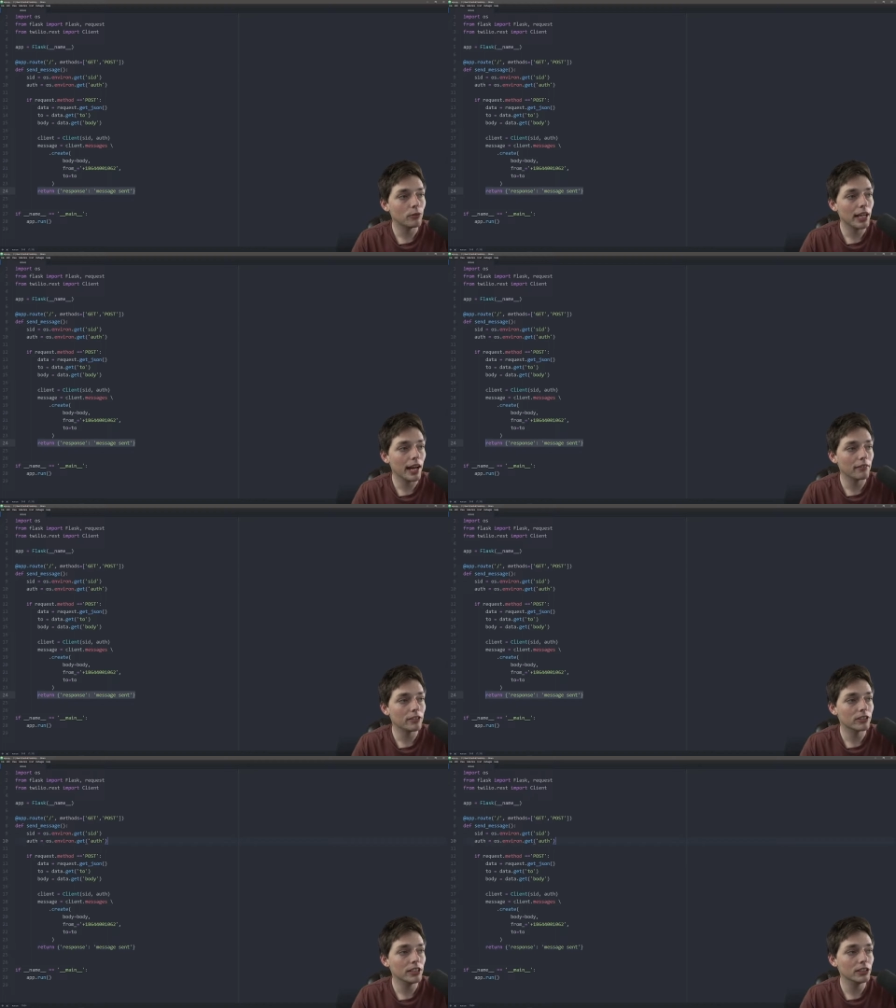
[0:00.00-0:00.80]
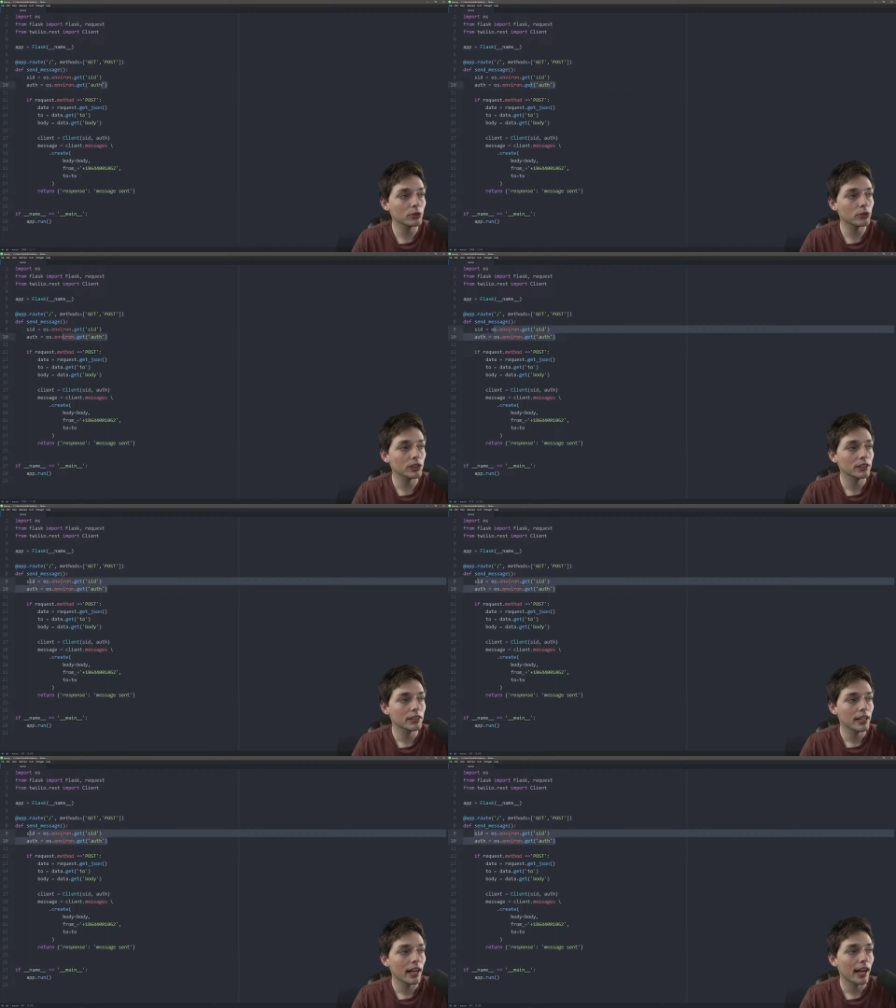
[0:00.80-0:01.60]
we have credentials,
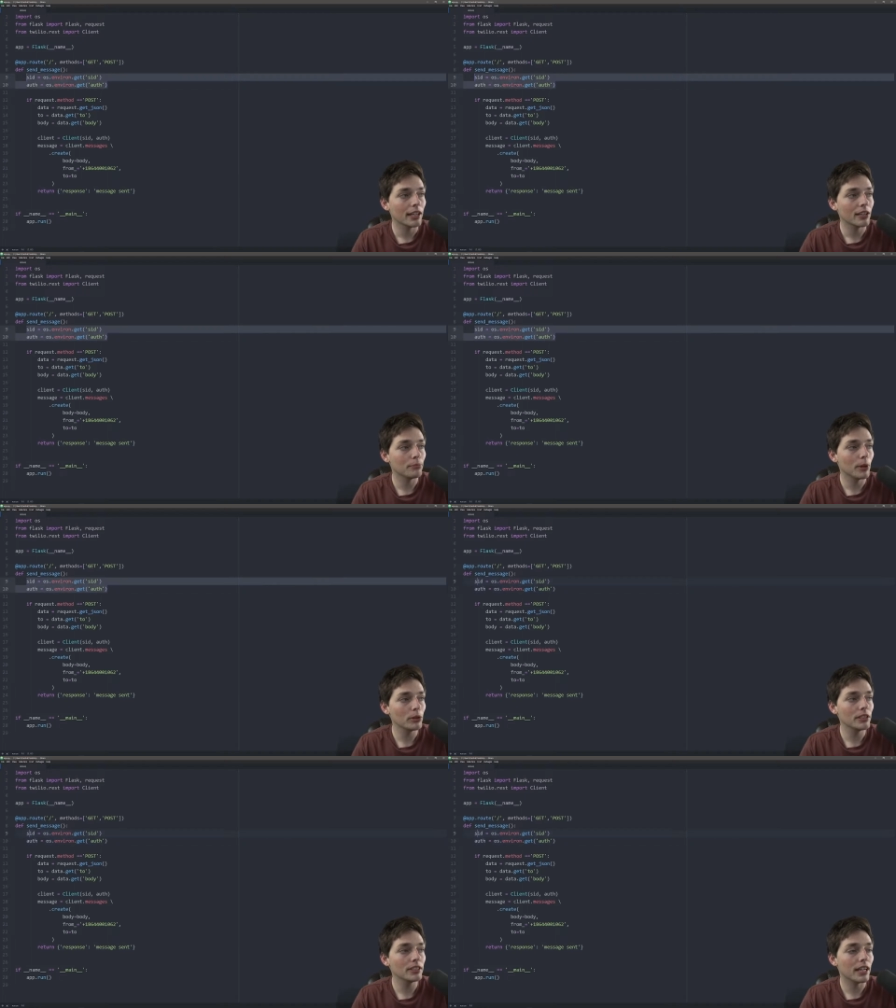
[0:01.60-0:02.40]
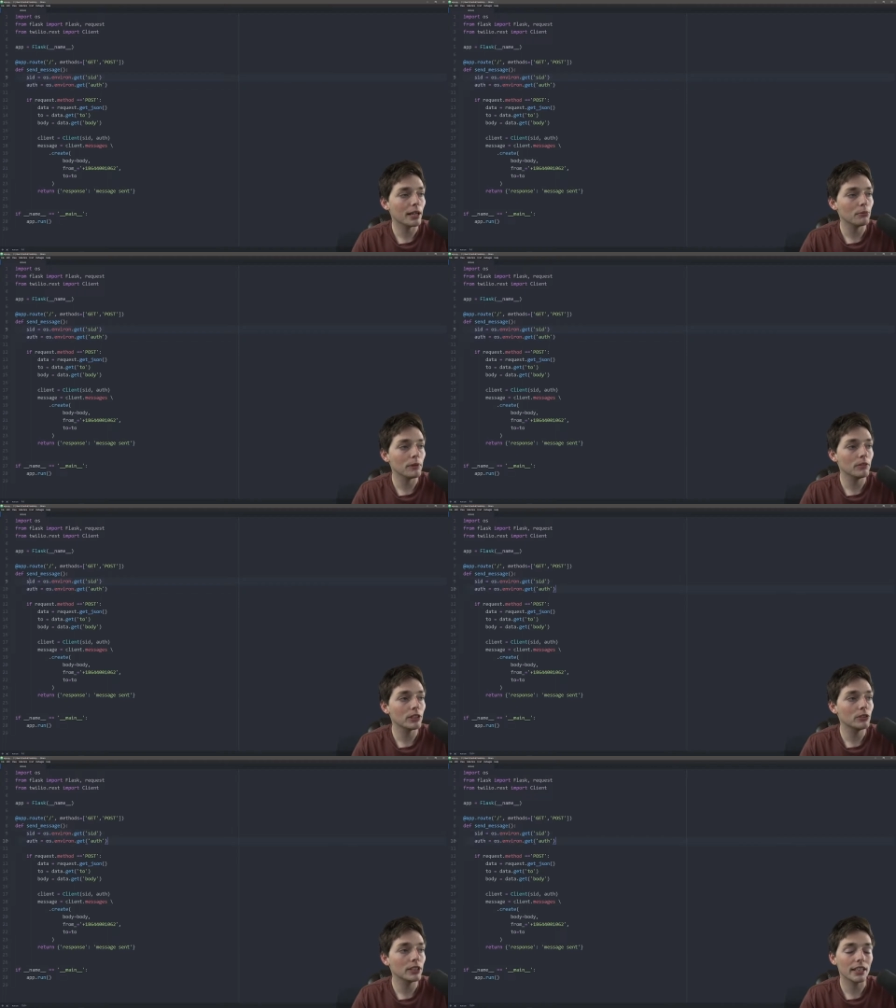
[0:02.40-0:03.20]
and most of the time when we're
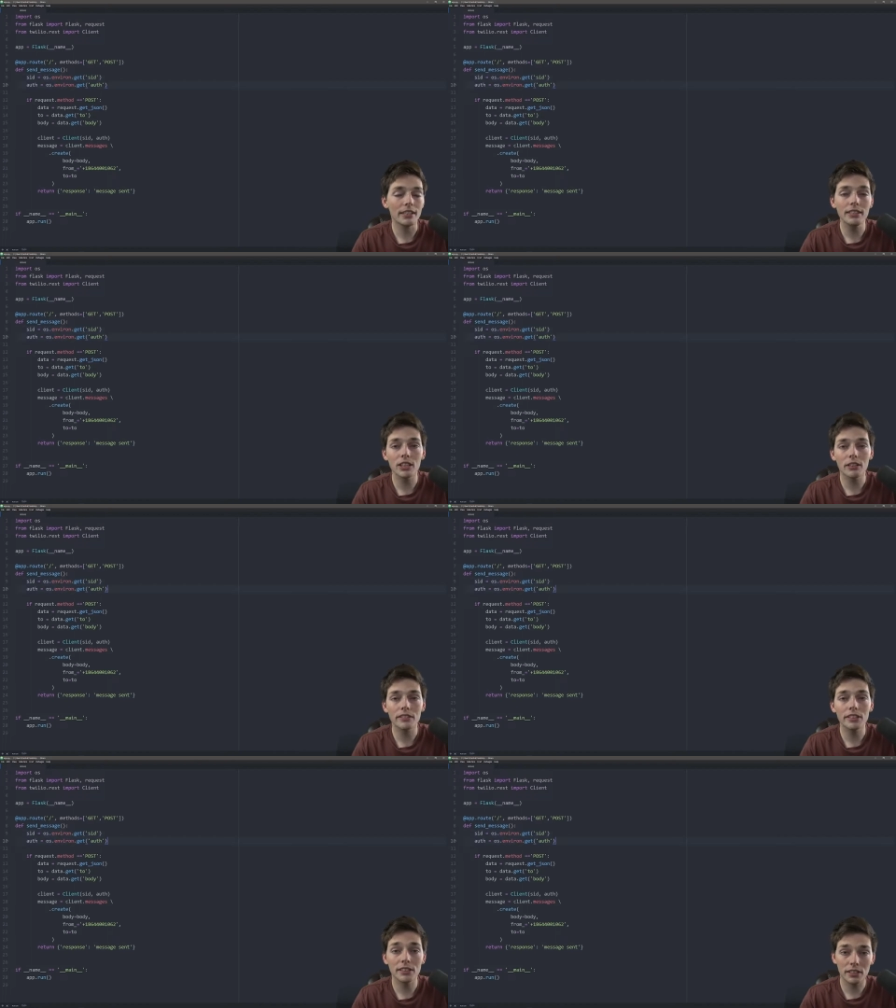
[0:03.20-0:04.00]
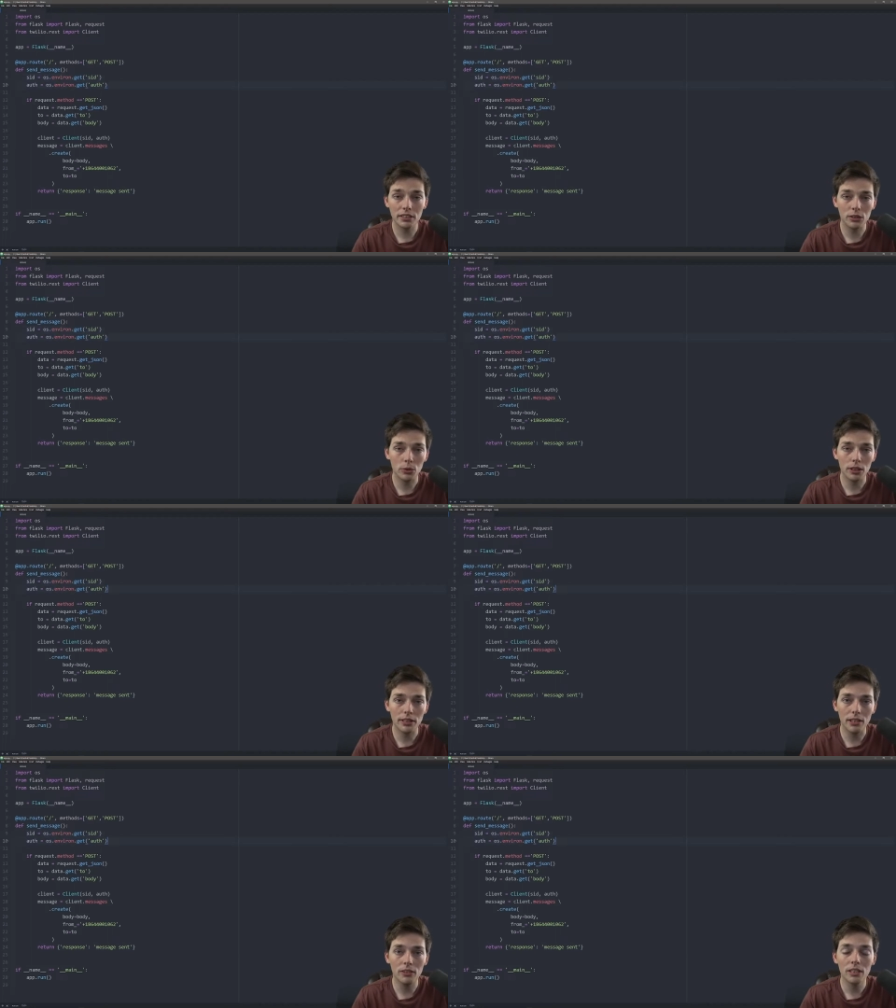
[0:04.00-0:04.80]
using any service such as
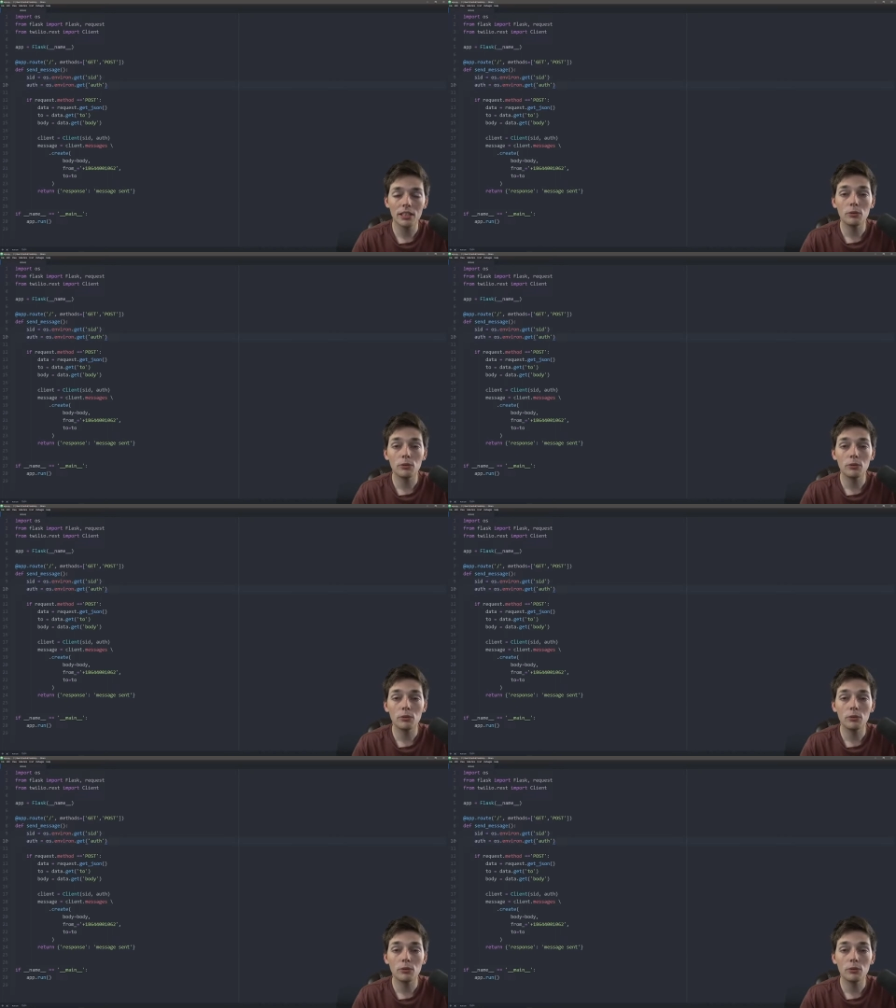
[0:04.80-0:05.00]
Twilio,